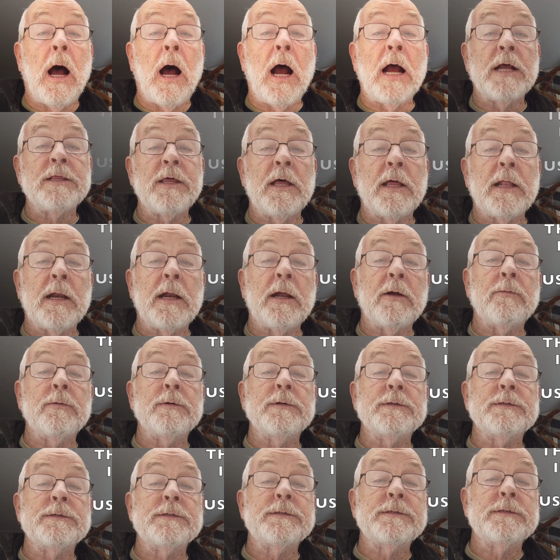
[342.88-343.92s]
I thought I
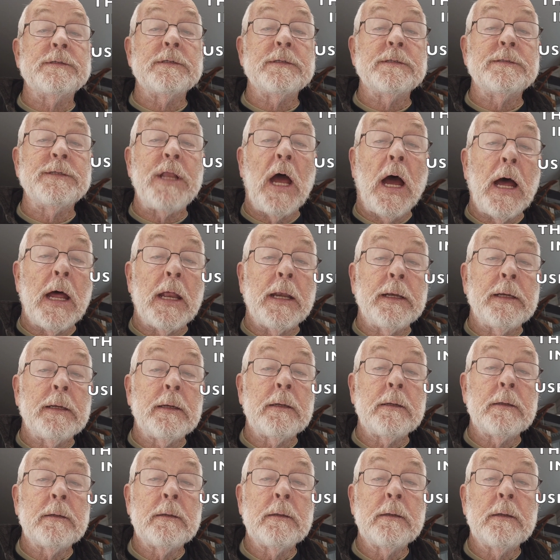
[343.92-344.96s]
was
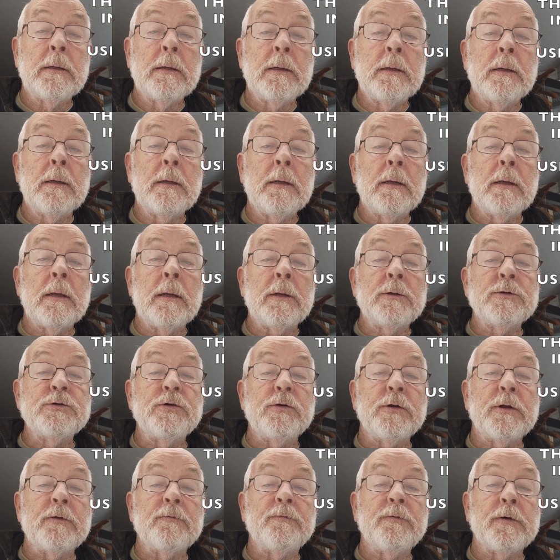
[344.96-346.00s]
done
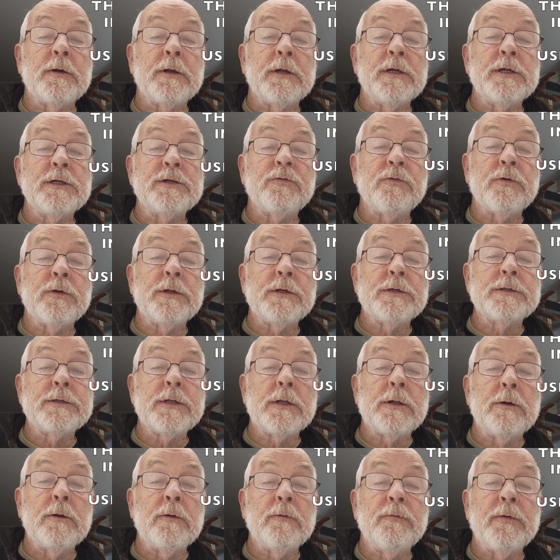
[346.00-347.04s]
shooting footage for this
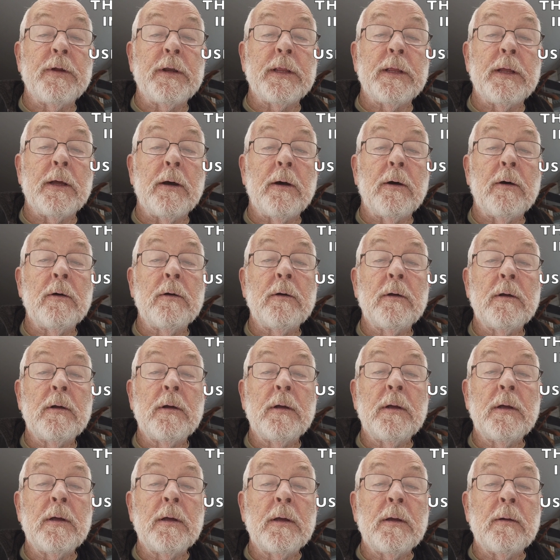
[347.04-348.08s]
little video,
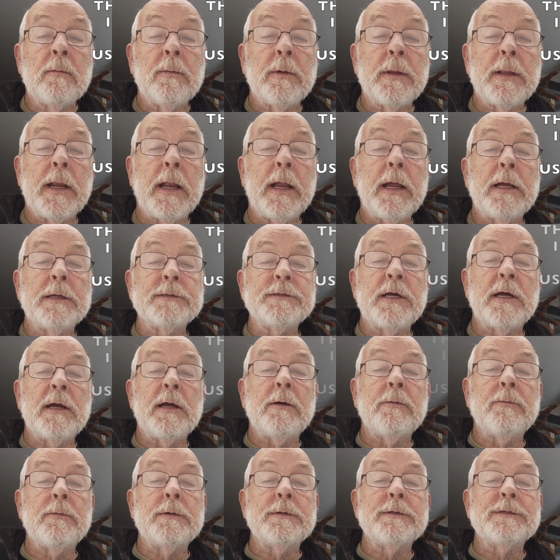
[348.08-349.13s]
but as
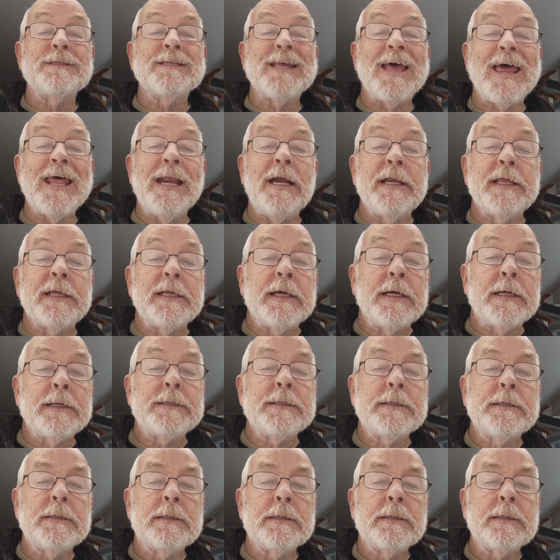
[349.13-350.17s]
I was editing
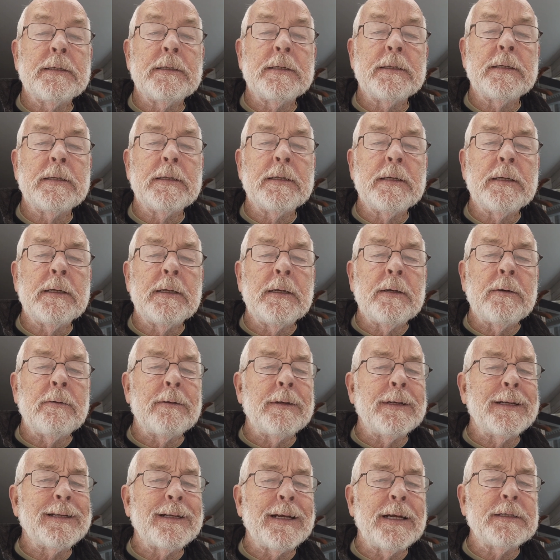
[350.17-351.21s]
it,
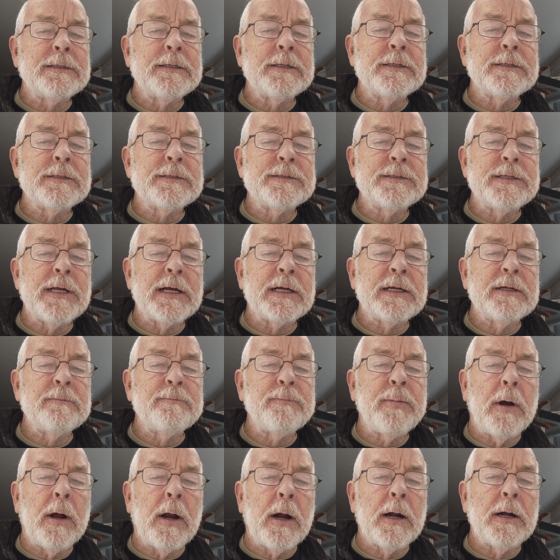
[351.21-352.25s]
when I got to the
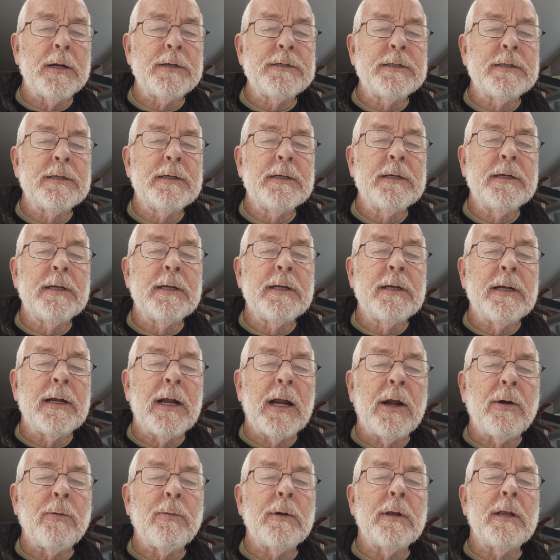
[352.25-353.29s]
second part,
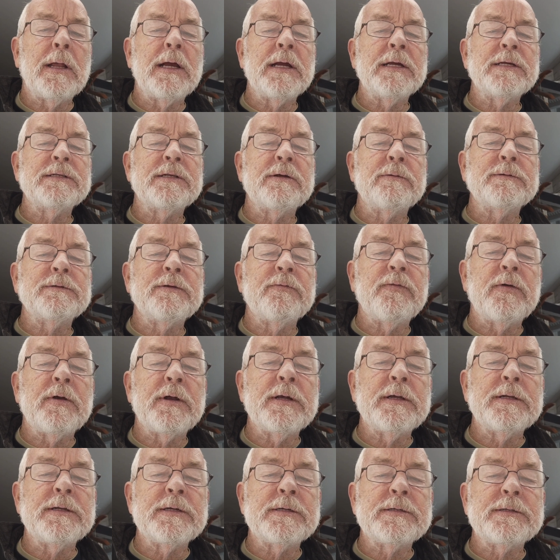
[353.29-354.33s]
I realized there was a
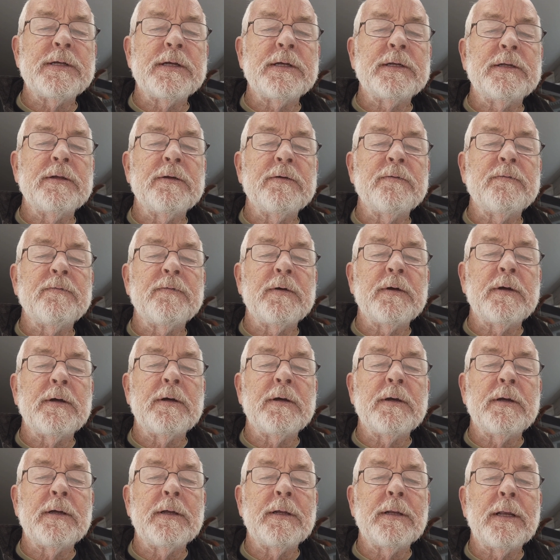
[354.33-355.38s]
very distinctive
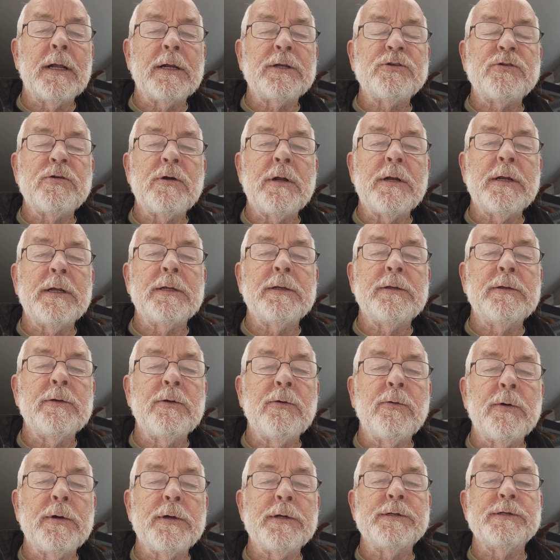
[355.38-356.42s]
electronic
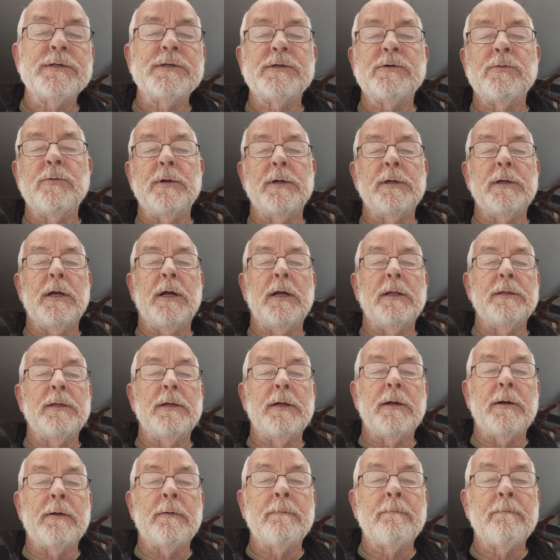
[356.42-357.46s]
noise going on
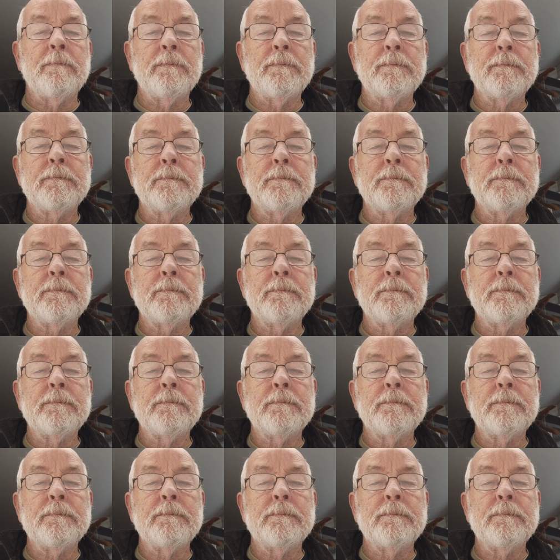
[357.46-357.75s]
there.